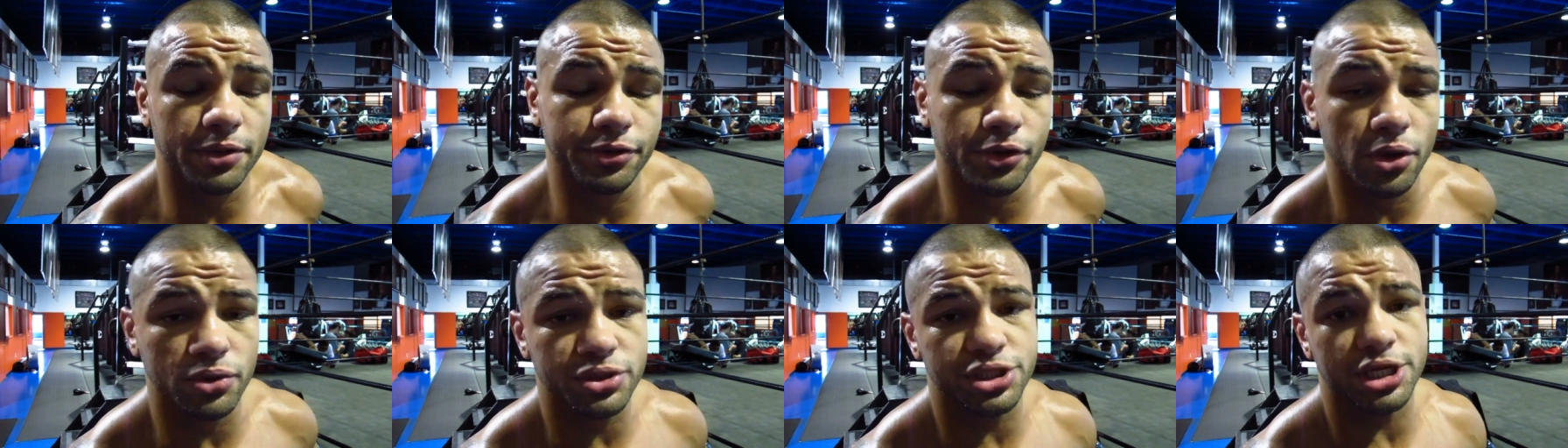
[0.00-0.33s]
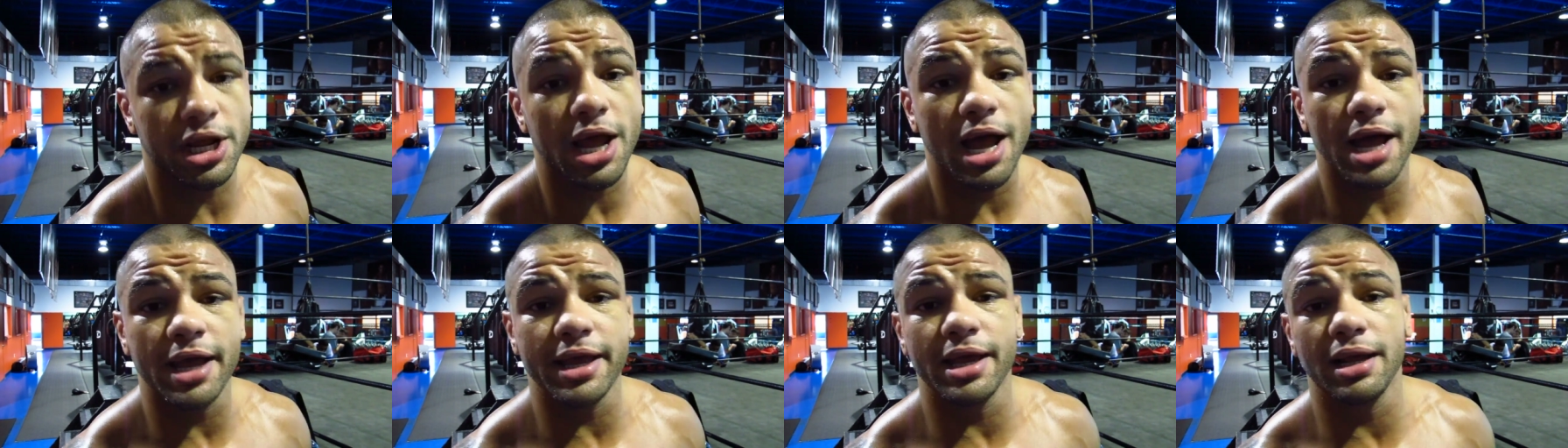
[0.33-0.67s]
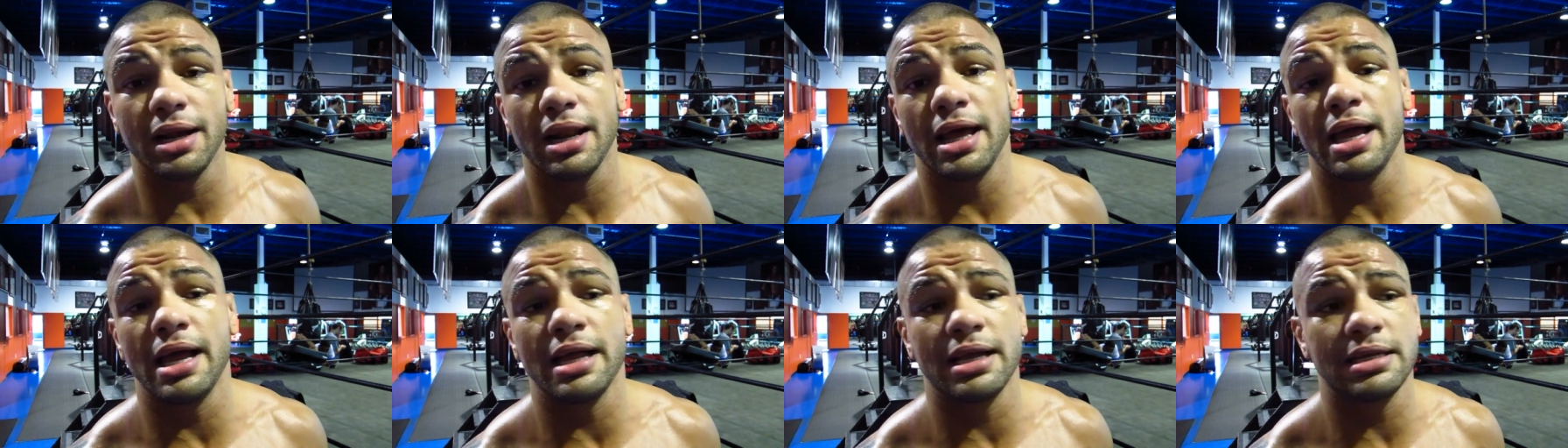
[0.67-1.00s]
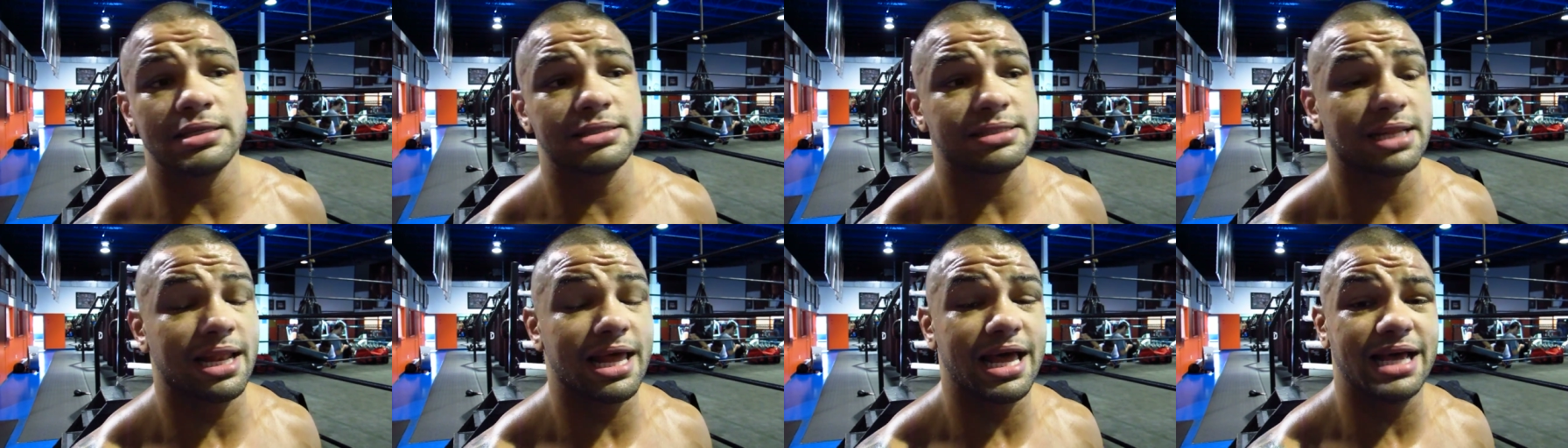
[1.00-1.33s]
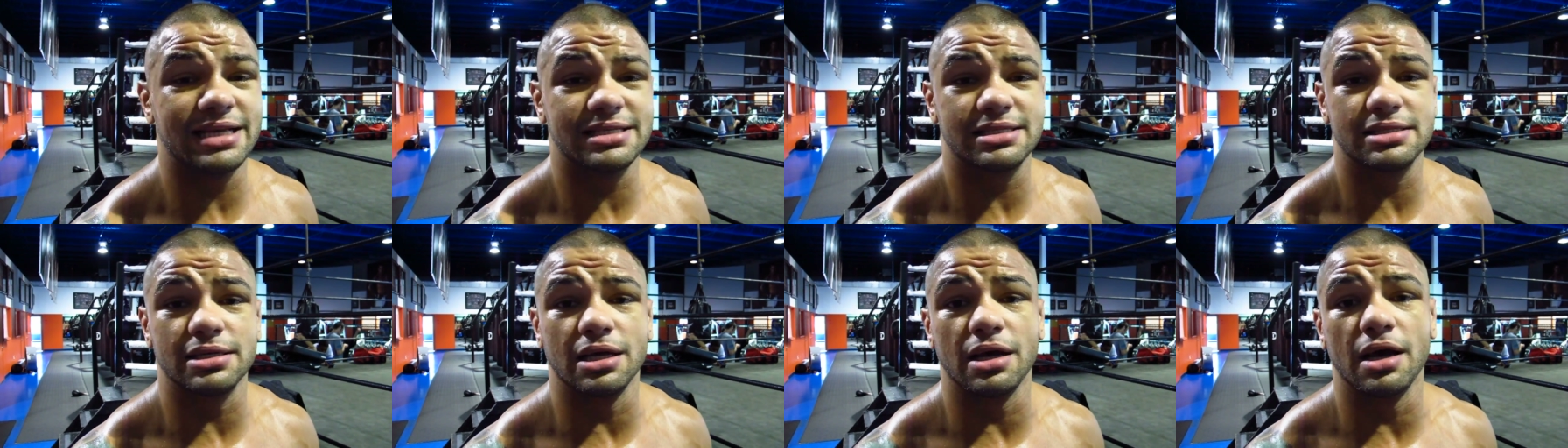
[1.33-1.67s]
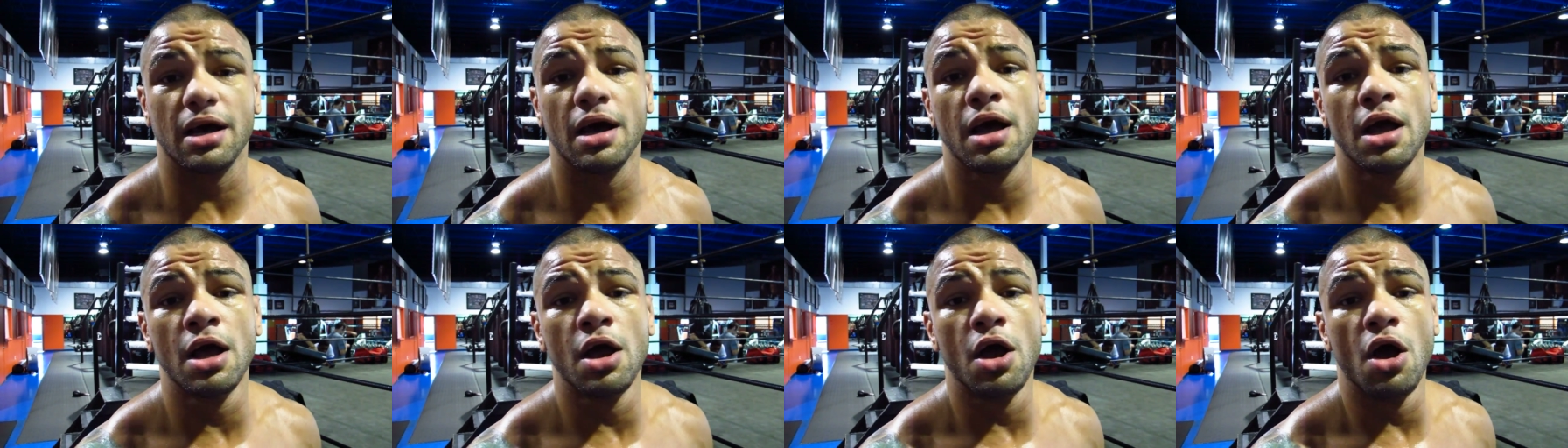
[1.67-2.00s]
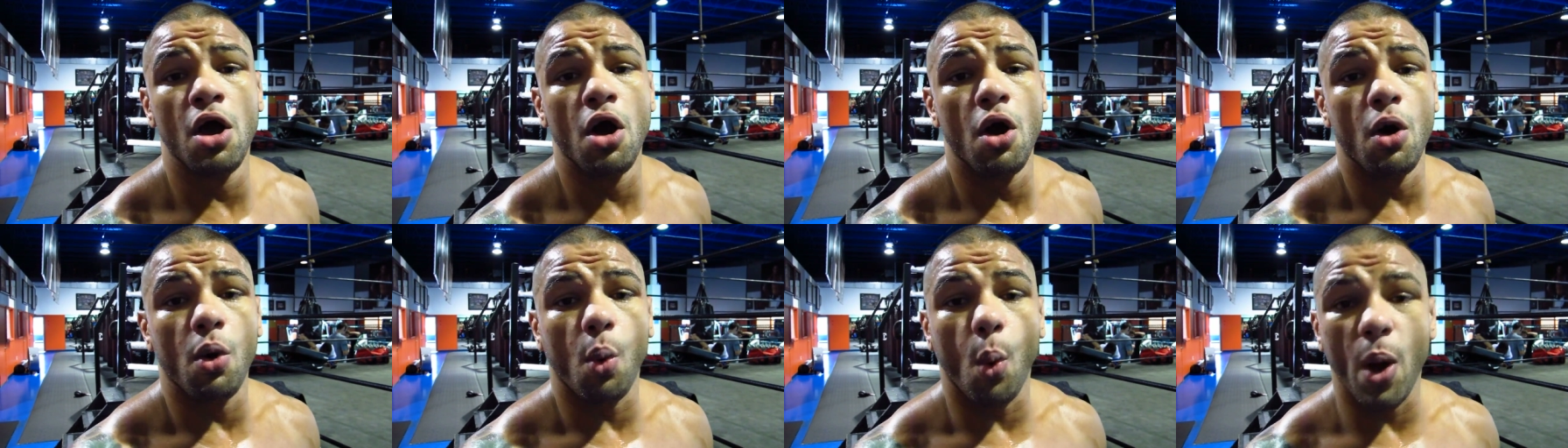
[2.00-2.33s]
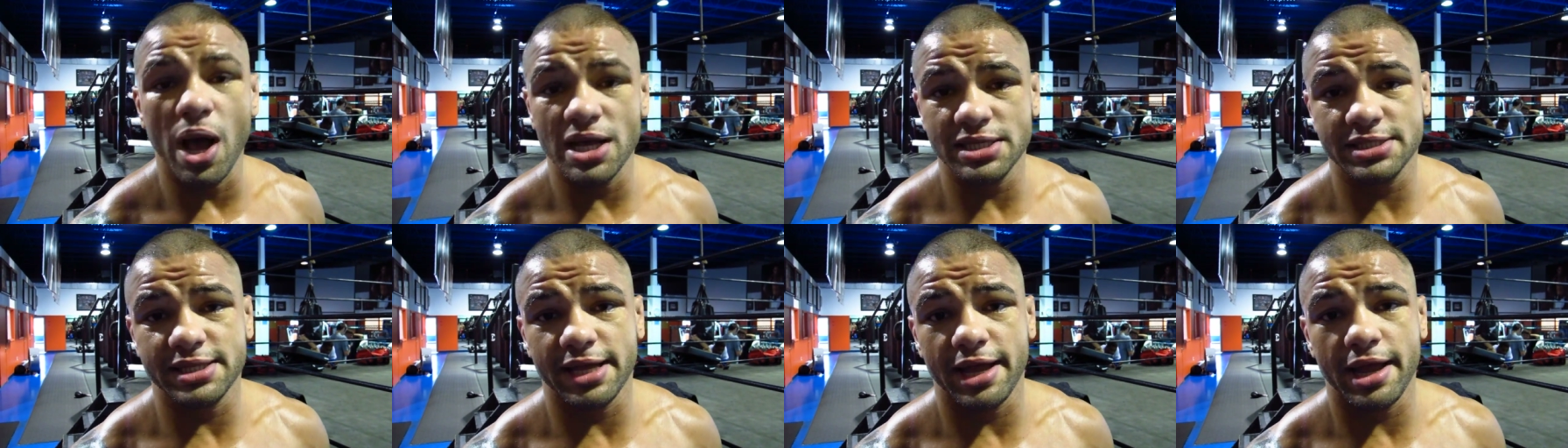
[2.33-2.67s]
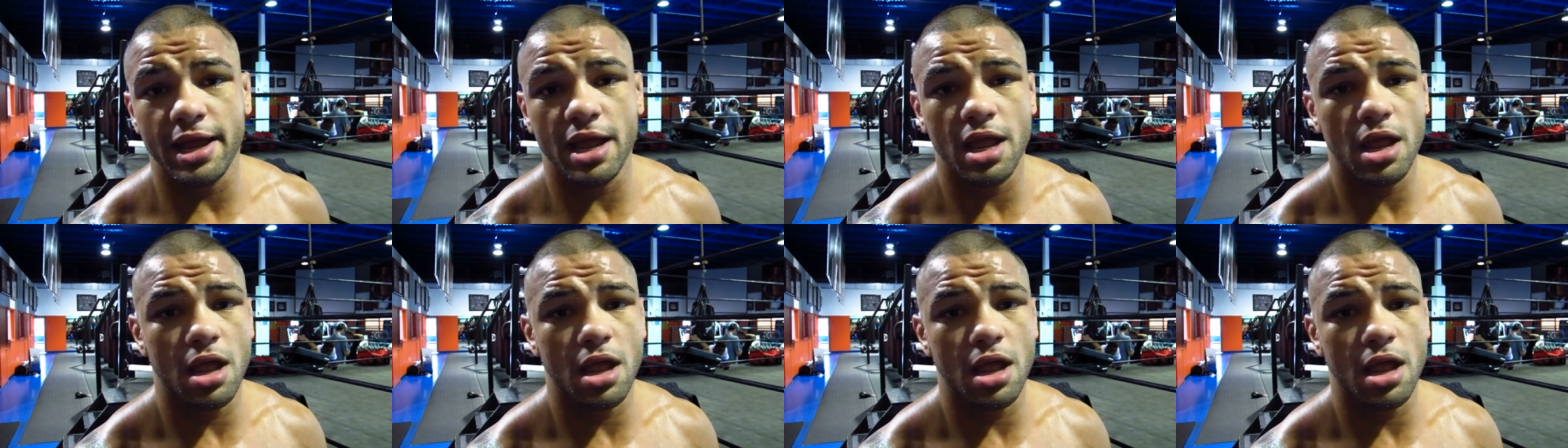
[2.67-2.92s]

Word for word: Doja got here last, last uh, Wednesday.